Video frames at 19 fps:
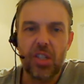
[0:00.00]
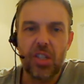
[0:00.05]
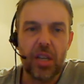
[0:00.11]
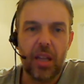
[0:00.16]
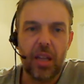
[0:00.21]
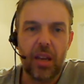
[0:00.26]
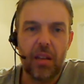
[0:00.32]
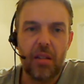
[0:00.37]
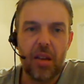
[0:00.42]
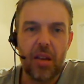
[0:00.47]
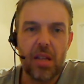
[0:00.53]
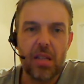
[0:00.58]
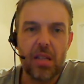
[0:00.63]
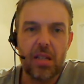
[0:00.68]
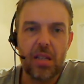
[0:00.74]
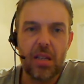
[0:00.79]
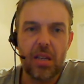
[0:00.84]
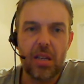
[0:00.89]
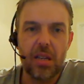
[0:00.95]
check it out.
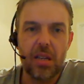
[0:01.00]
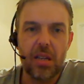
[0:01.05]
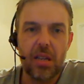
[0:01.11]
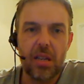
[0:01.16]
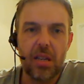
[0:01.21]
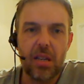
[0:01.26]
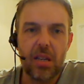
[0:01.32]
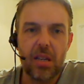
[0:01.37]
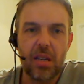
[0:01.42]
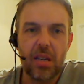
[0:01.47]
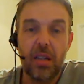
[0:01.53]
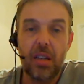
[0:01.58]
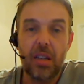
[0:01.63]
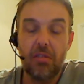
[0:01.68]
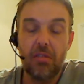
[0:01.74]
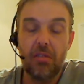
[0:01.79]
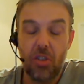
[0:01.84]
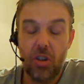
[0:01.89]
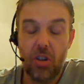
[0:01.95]
It's
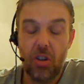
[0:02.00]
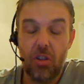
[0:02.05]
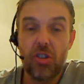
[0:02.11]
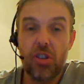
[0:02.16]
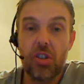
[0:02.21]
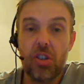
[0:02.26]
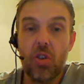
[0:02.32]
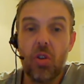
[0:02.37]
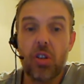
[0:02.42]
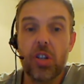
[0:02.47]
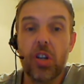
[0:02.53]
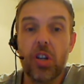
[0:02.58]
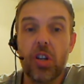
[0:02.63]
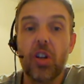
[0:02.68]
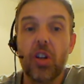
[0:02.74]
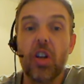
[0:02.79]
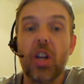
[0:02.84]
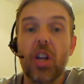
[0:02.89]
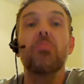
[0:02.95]
your socks are
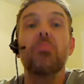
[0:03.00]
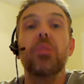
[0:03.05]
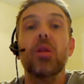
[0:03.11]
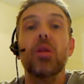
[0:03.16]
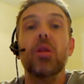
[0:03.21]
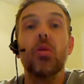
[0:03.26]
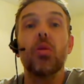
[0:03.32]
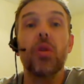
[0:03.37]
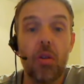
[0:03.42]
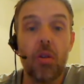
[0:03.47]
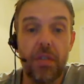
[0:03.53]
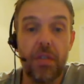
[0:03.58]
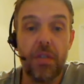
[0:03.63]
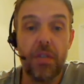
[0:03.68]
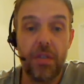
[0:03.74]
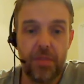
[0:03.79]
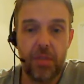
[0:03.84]
going to be blown off.